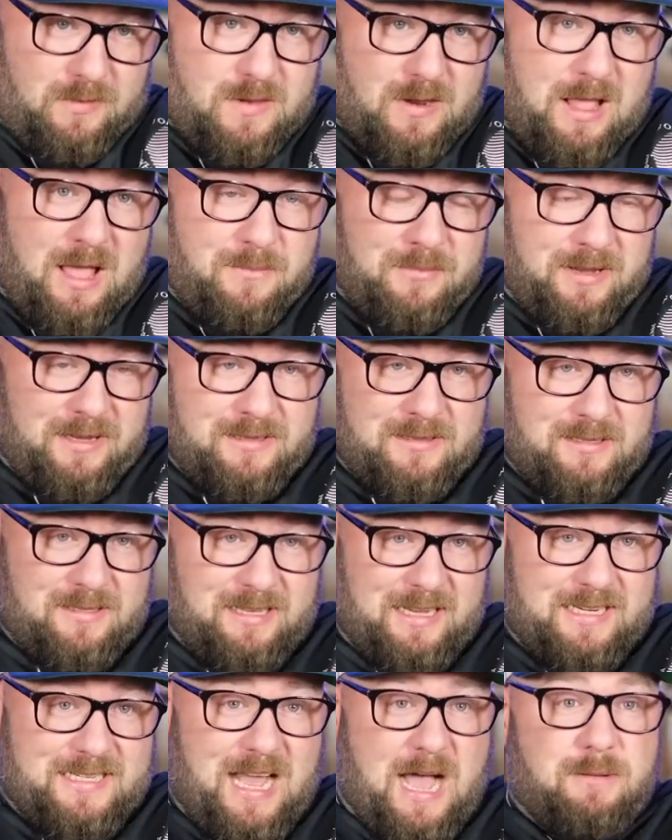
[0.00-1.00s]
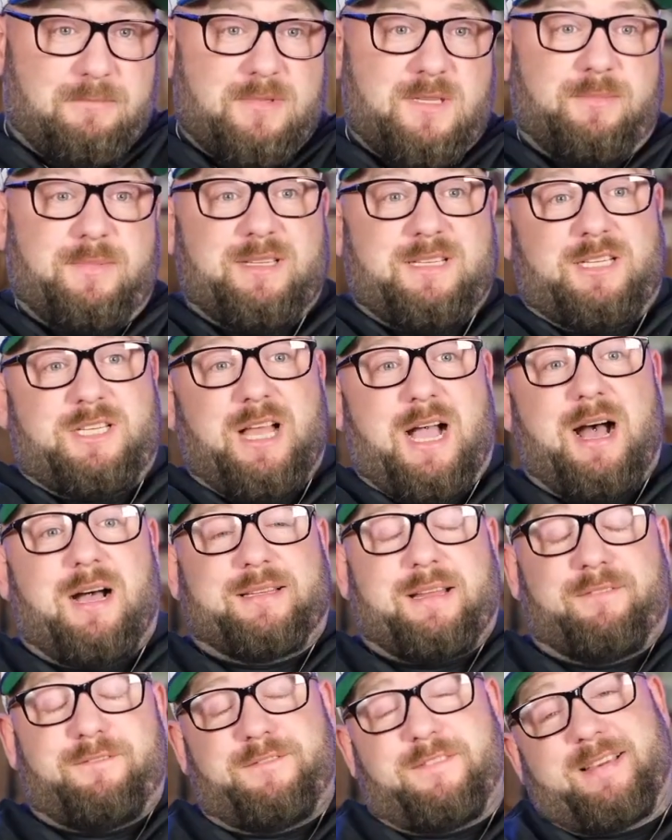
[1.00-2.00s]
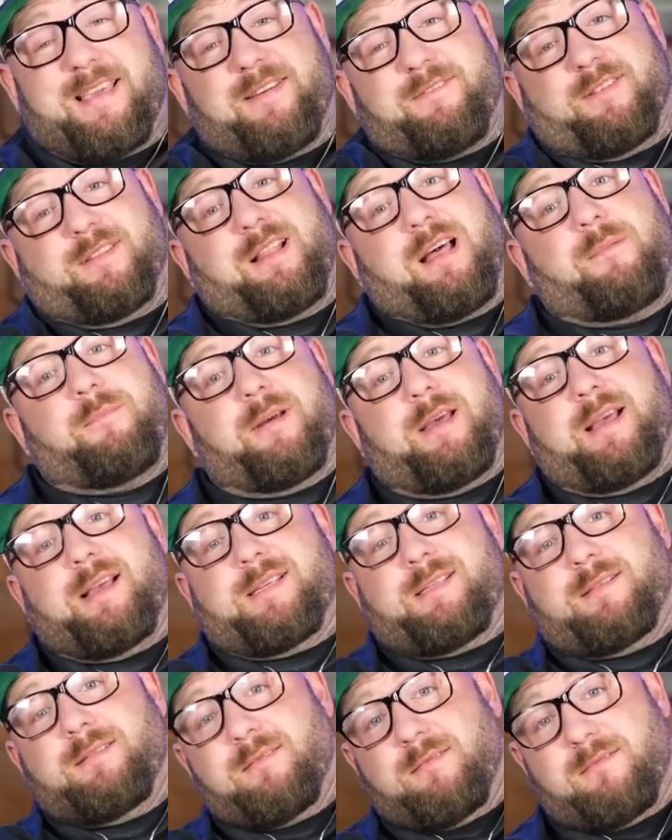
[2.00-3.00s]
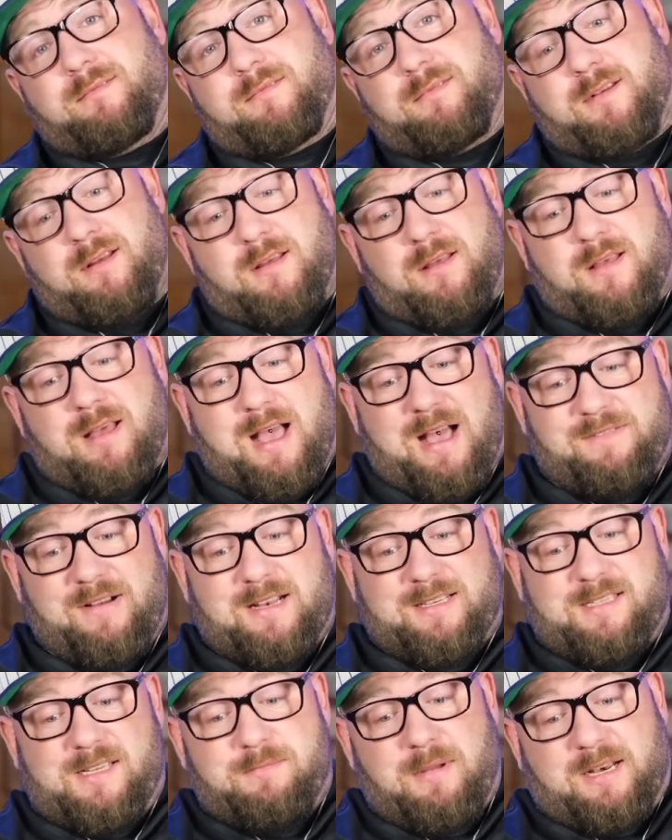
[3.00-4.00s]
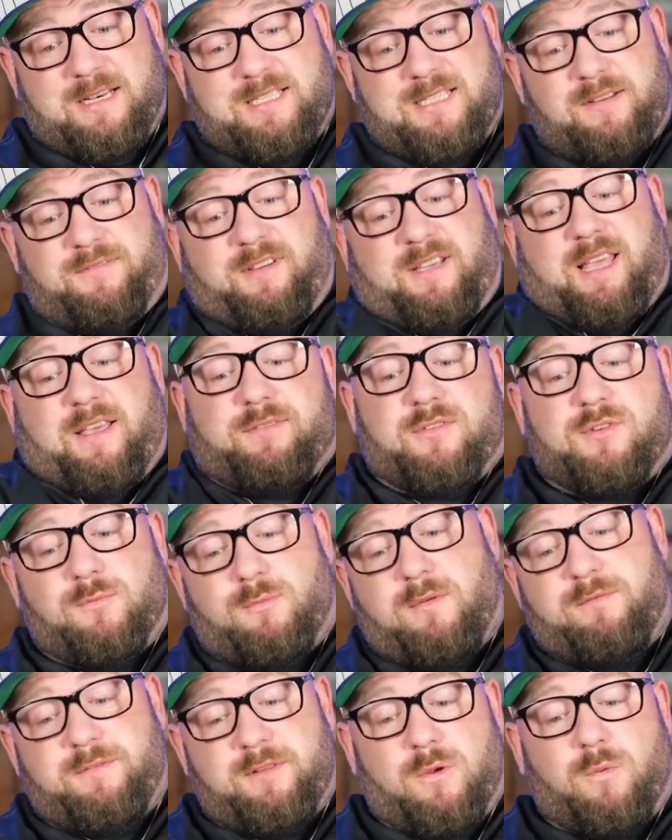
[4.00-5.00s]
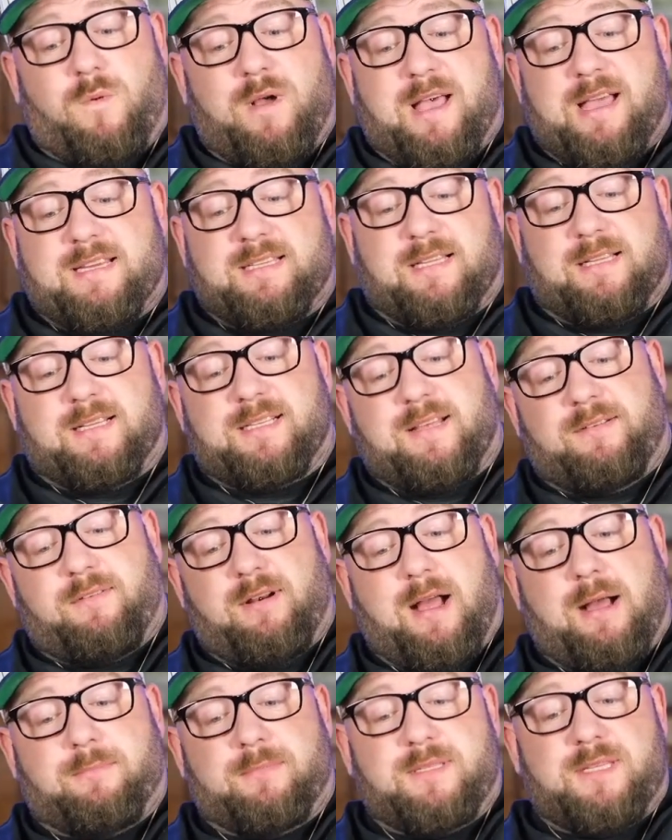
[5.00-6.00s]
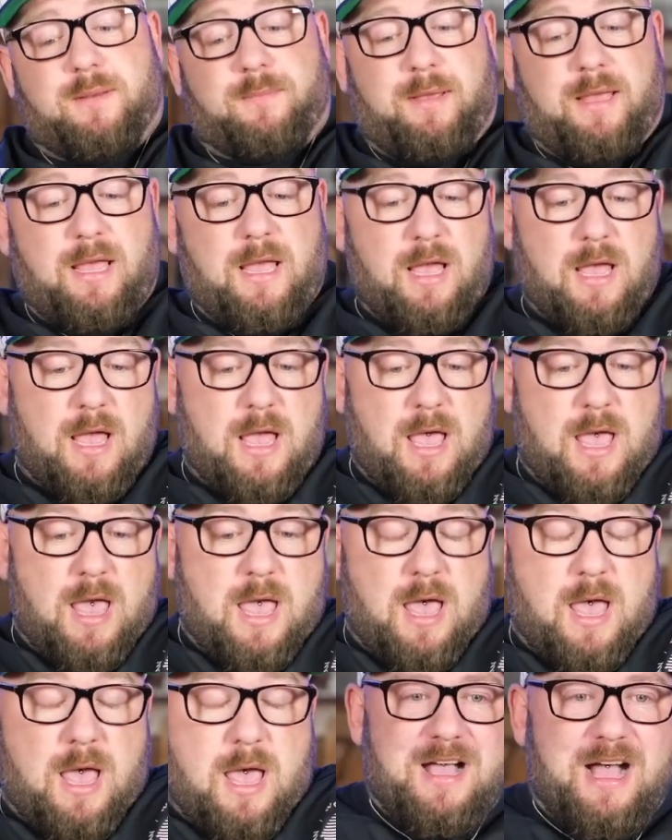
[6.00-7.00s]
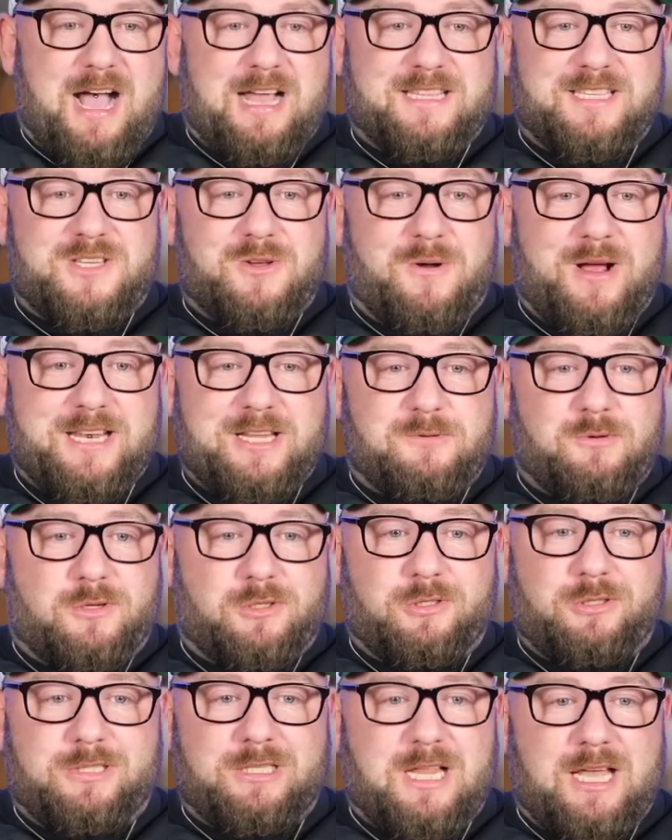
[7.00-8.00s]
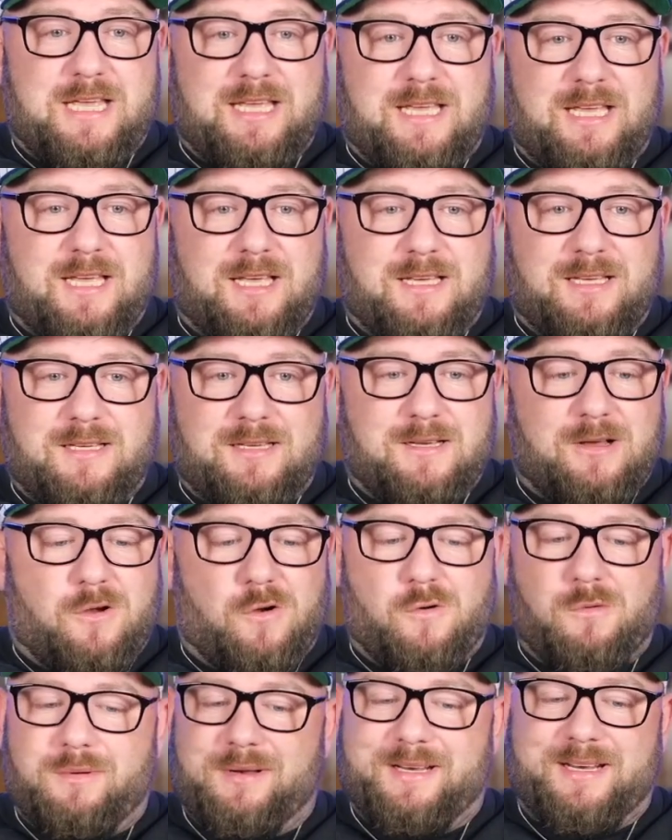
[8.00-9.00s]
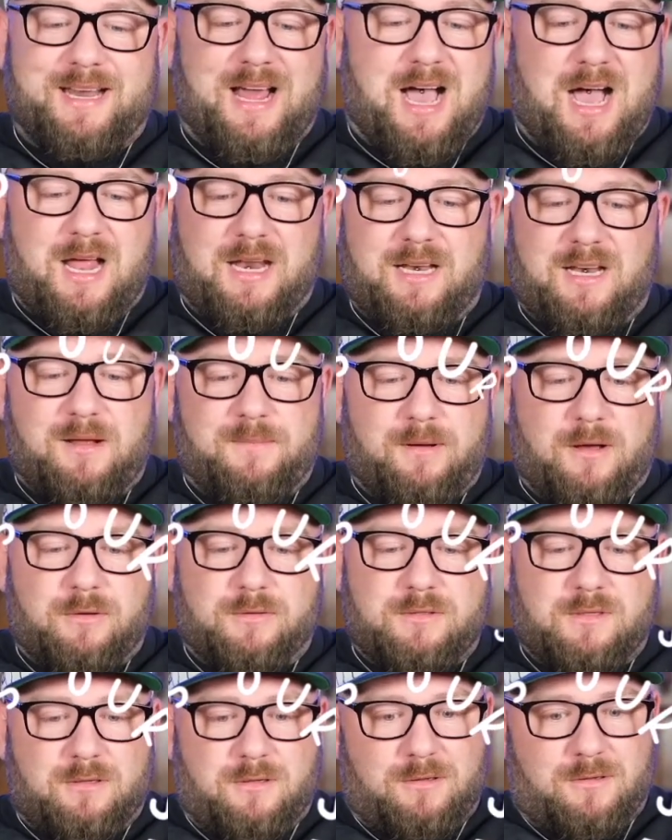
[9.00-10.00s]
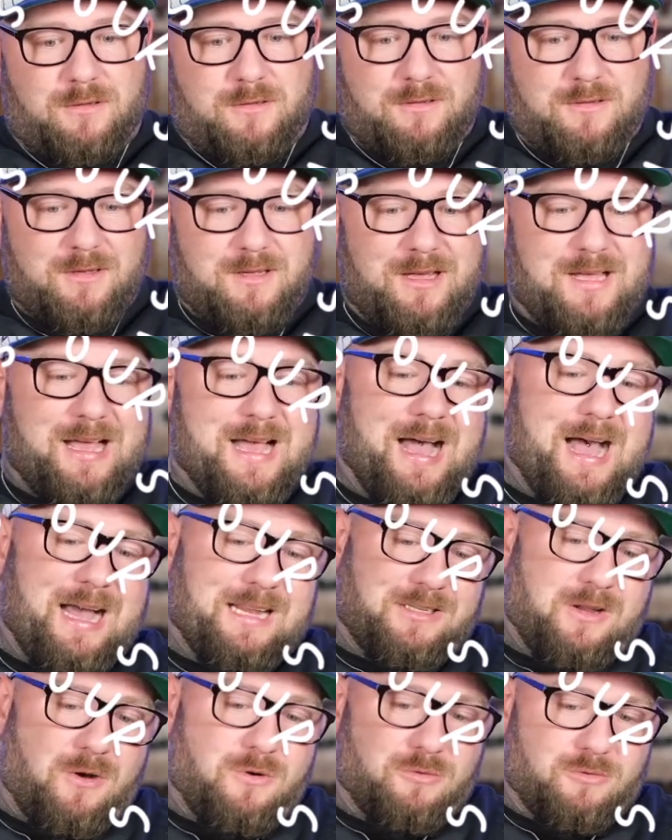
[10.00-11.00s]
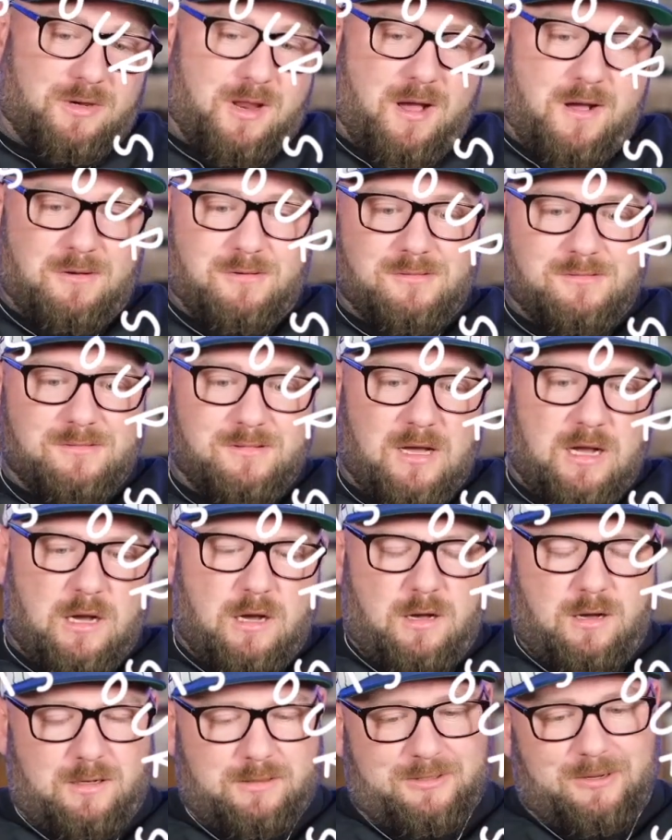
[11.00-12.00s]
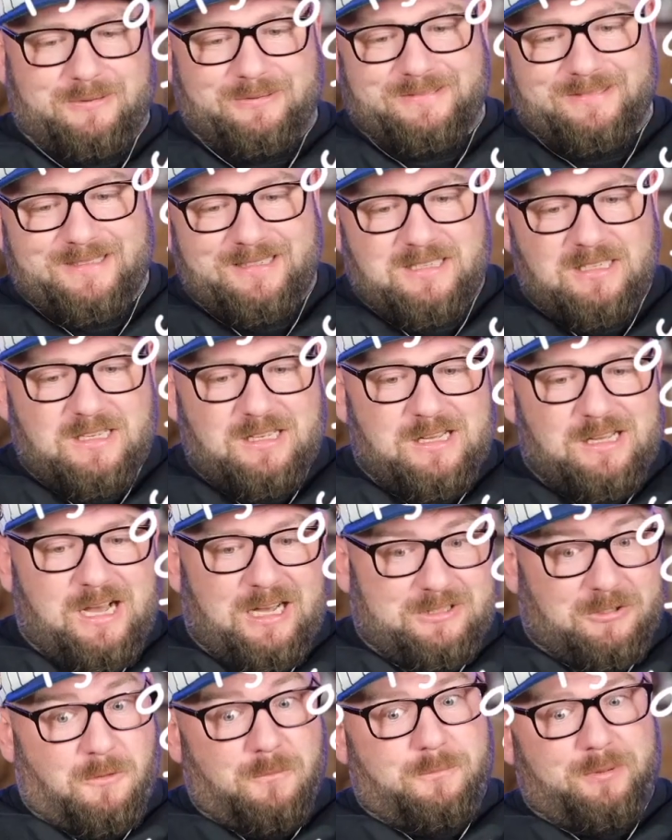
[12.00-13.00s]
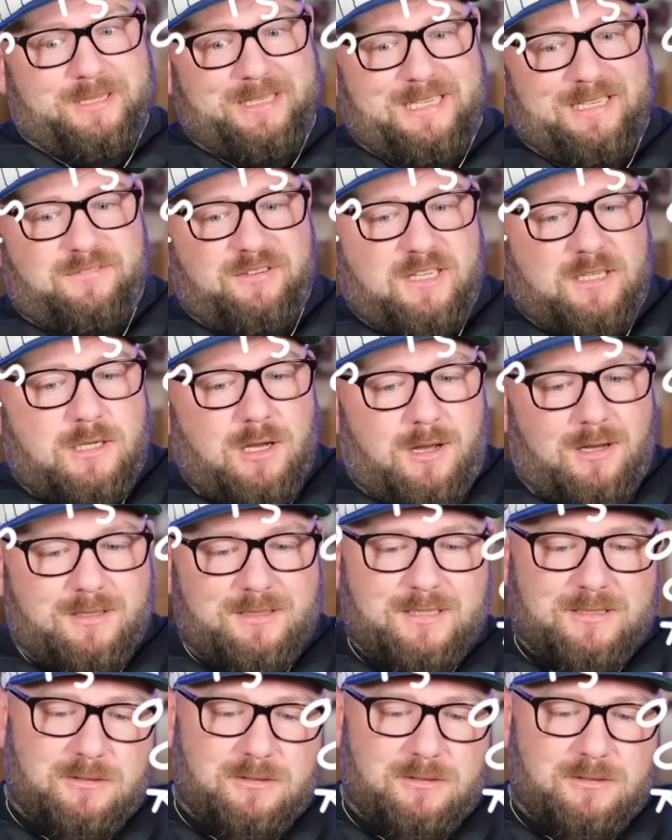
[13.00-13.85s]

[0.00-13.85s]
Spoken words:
I mean, the things that happened to me as a child, I've forgiven that person. I've actually managed to forgive someone for the worst things that ever happened to me. And to anyone who's like owing and ahhing about, oh, I don't know, oh, I don't believe in God,